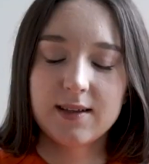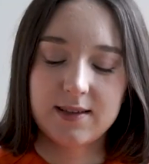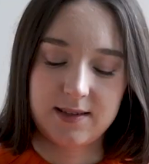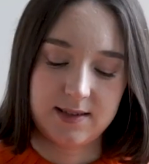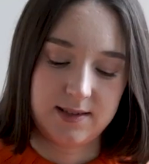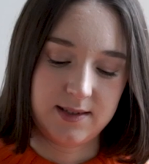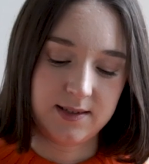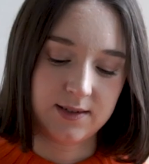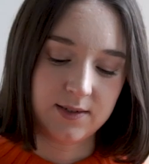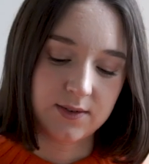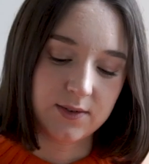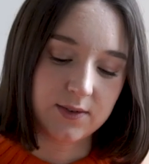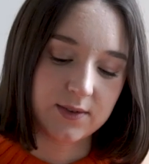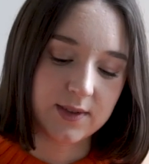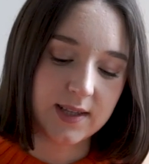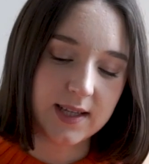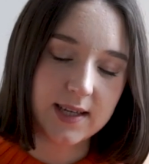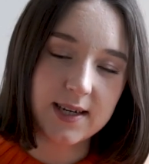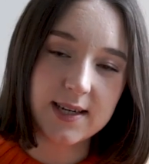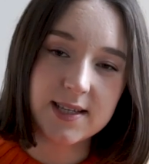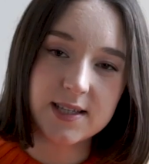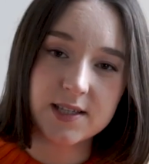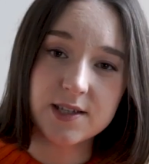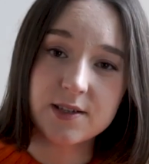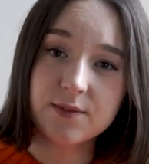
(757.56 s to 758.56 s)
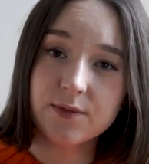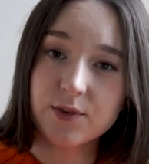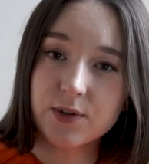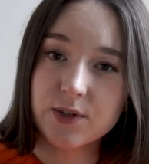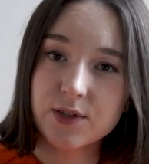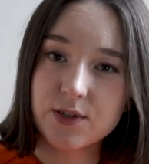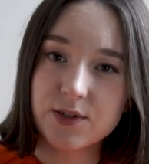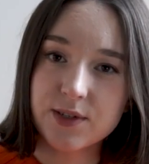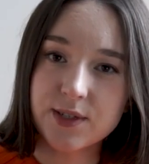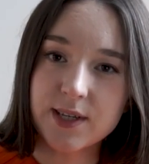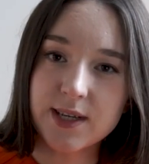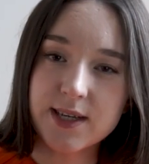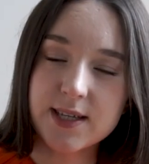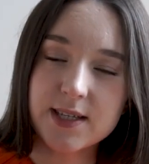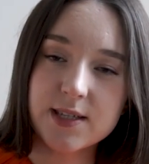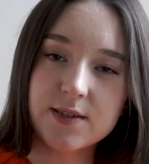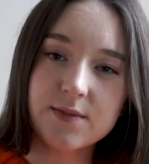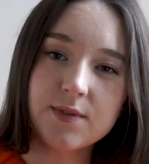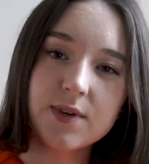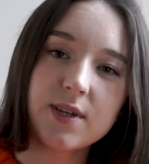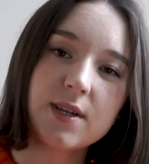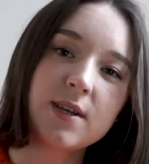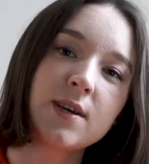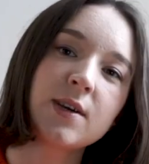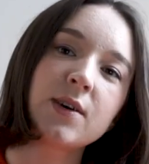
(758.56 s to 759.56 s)
So that is it for today's
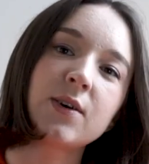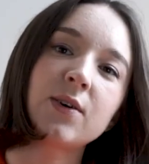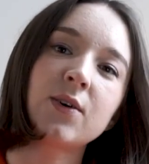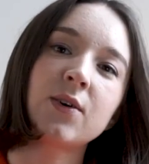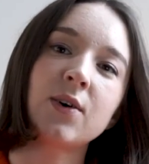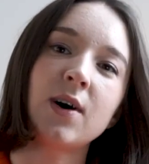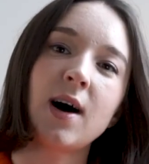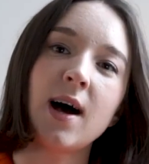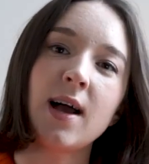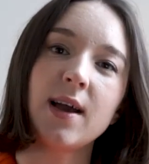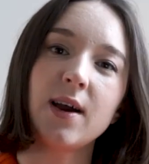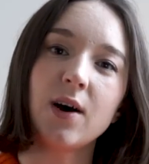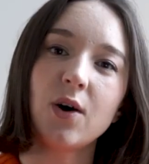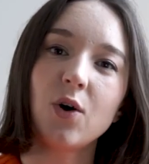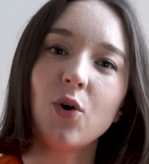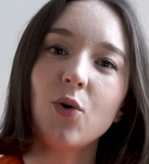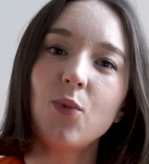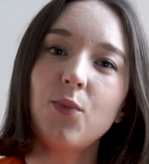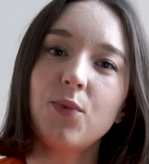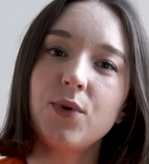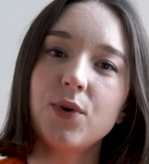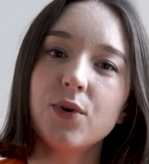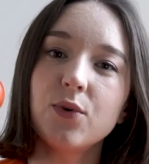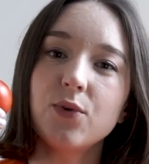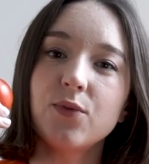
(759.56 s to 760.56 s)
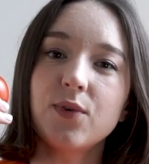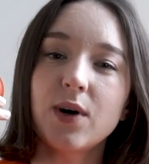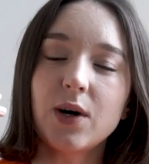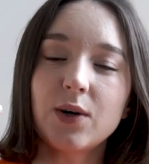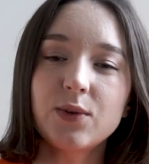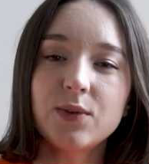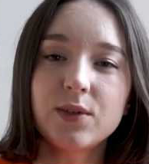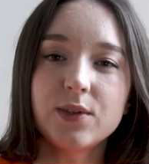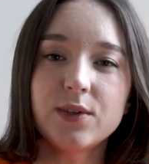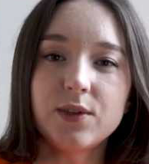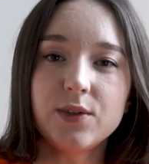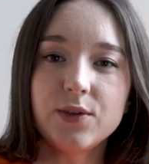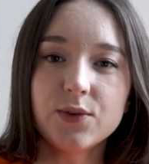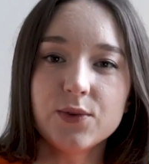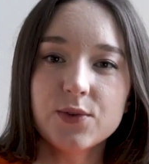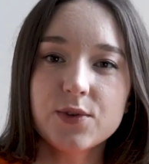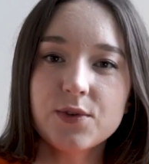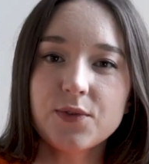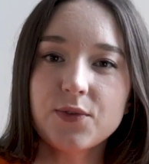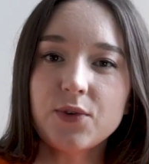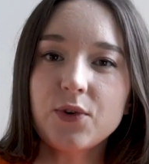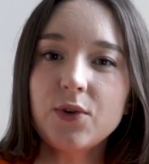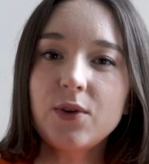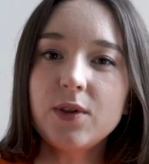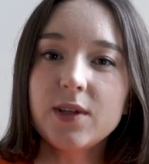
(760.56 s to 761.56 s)
video. I hope you found it
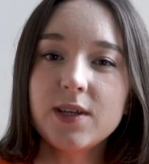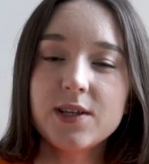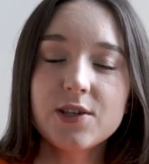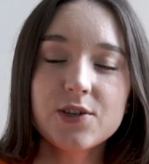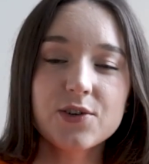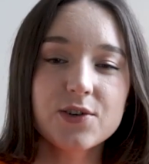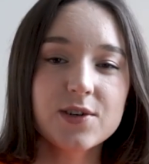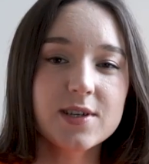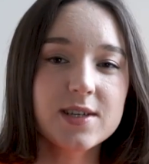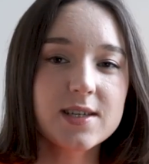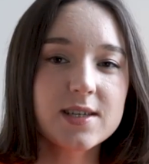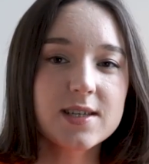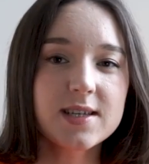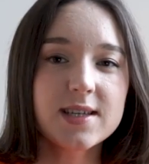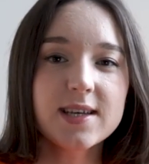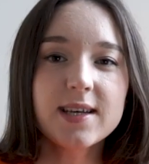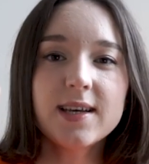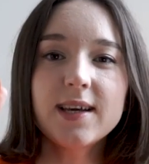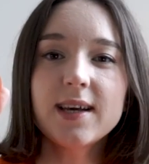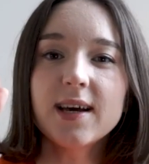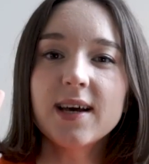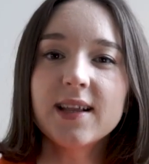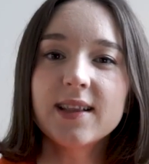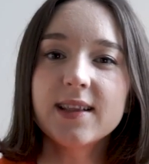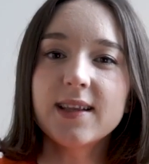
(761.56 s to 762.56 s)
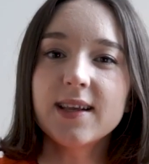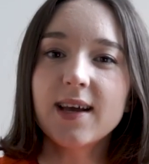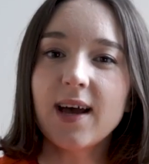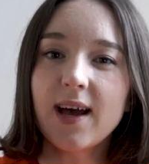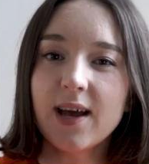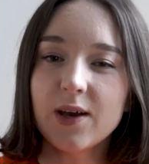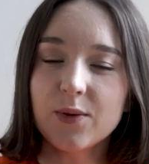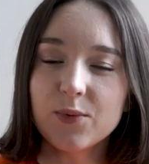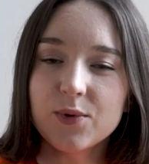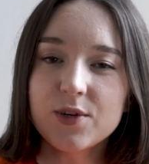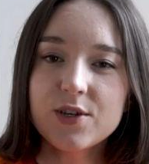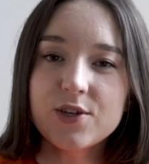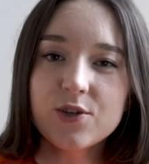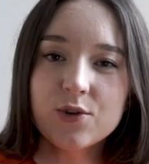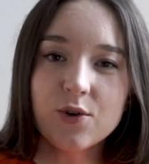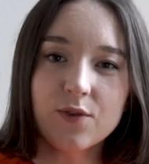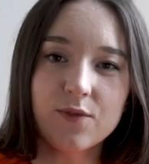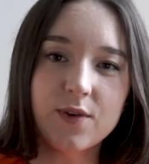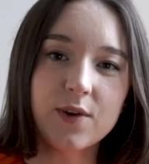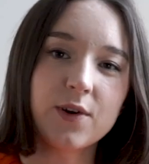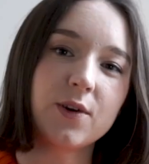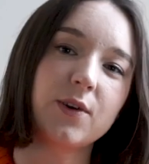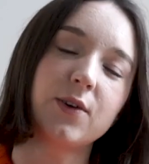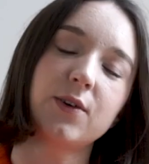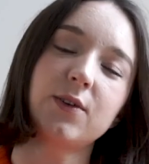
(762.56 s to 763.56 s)
useful, interesting, and I wish you a
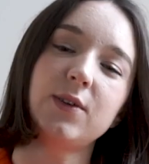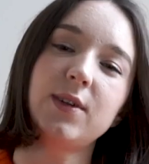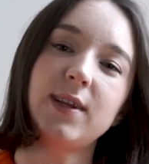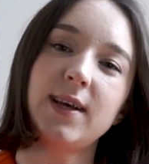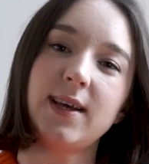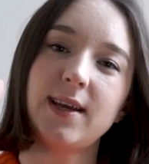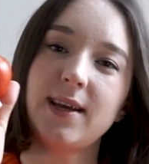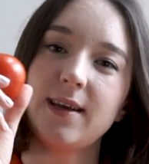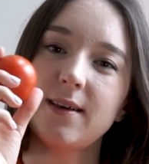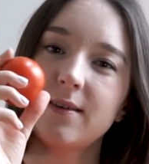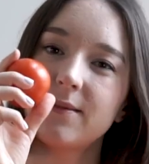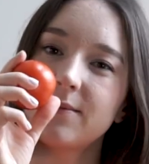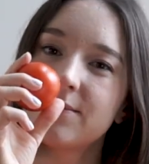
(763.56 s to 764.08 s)
very good day.